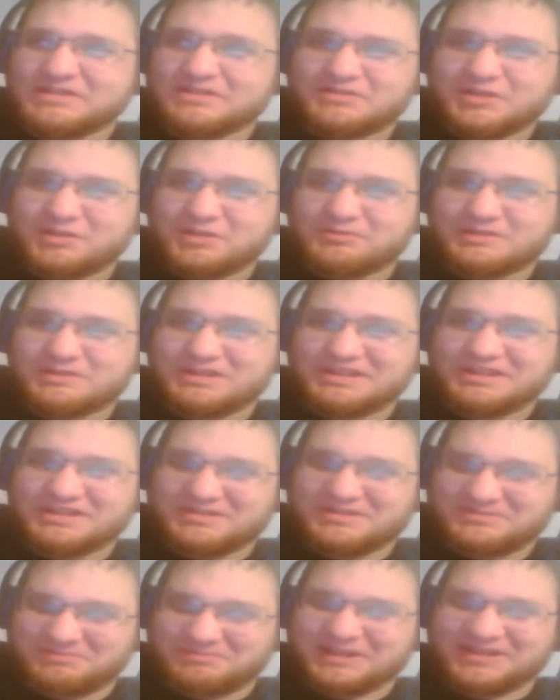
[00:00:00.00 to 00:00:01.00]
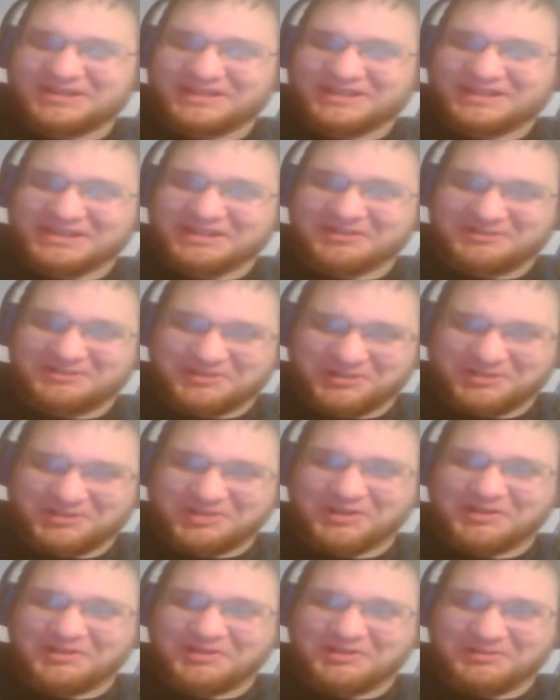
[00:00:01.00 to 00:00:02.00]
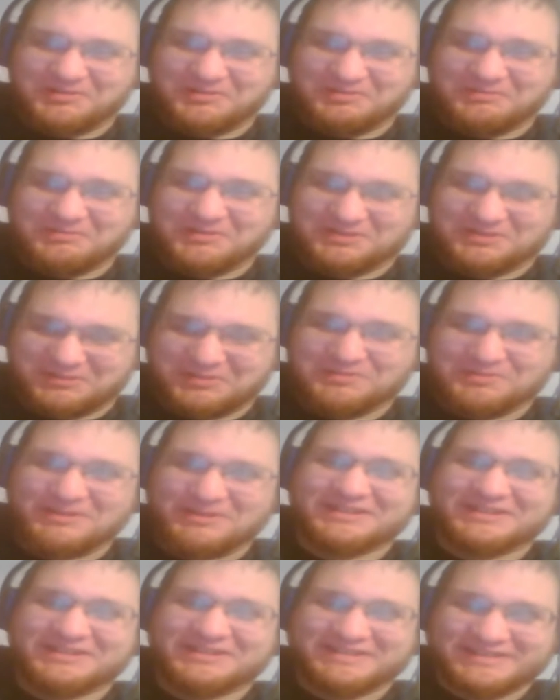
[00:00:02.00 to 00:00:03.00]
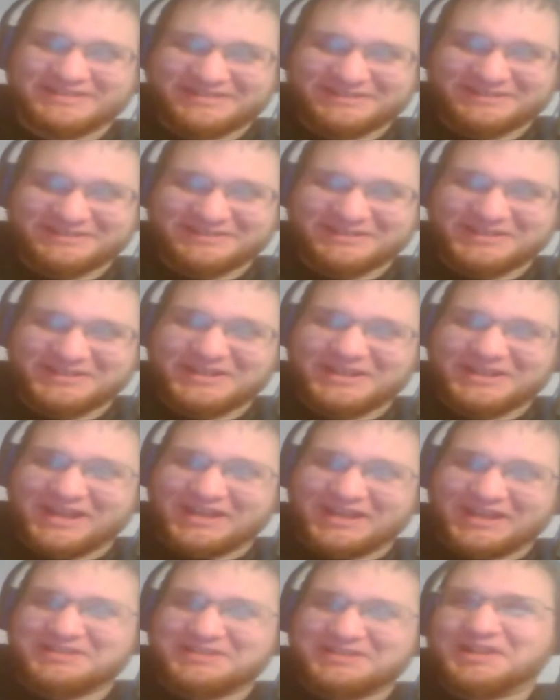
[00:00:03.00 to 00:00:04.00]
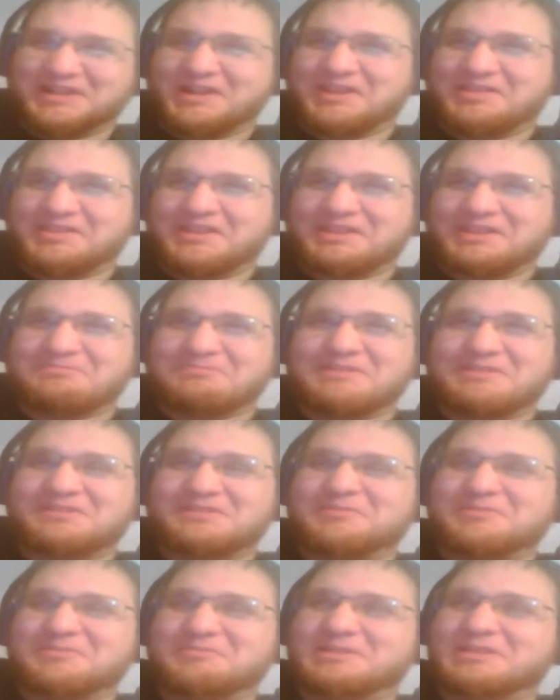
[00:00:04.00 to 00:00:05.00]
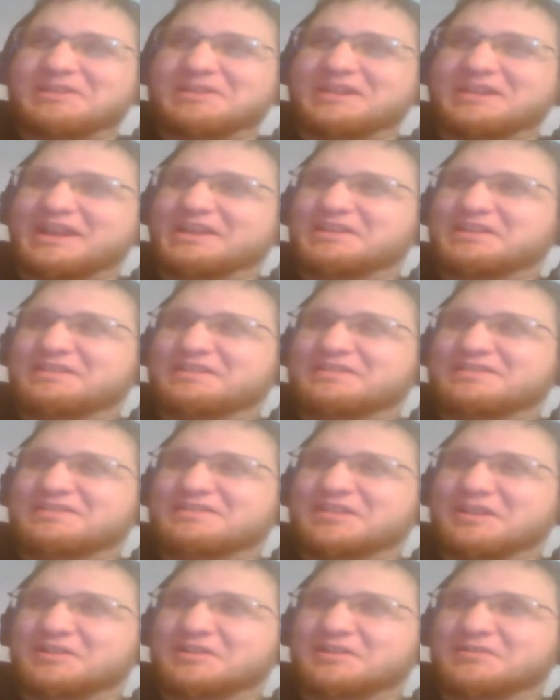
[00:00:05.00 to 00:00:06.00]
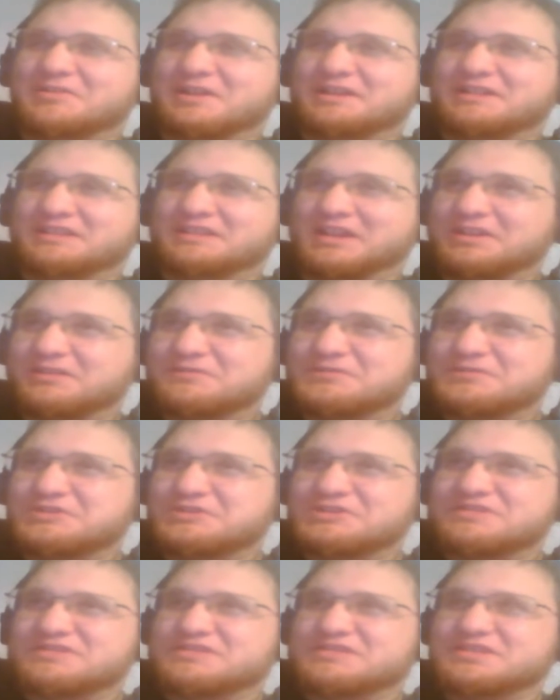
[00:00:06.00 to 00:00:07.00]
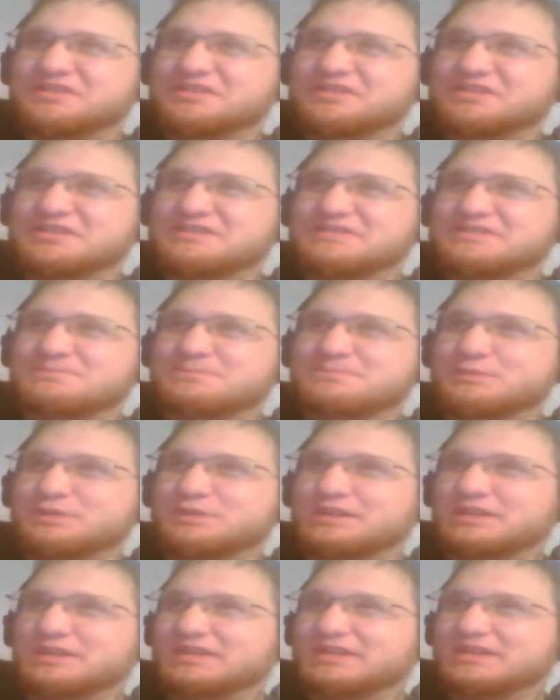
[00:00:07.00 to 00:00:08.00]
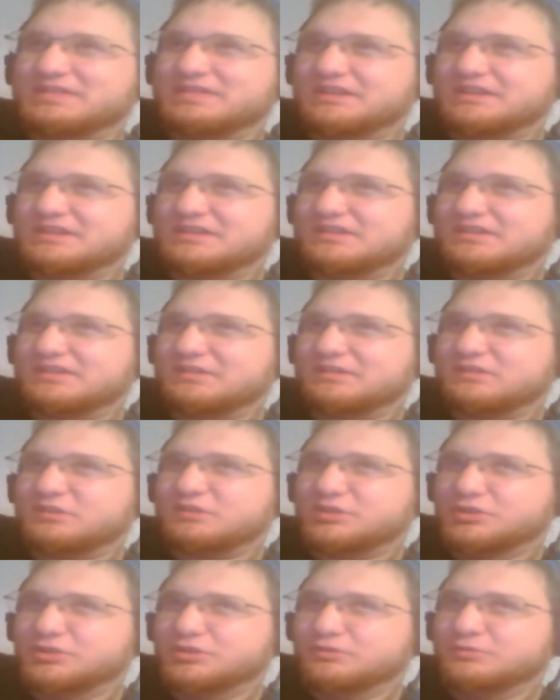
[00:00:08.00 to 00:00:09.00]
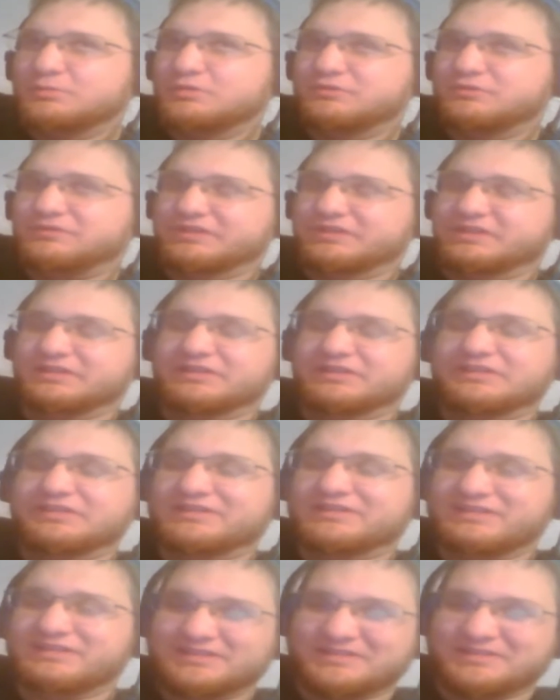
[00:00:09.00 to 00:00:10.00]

No, he's playing a character called Mr. Bean, and I think Mr. Bean is a television series plus it's two movies.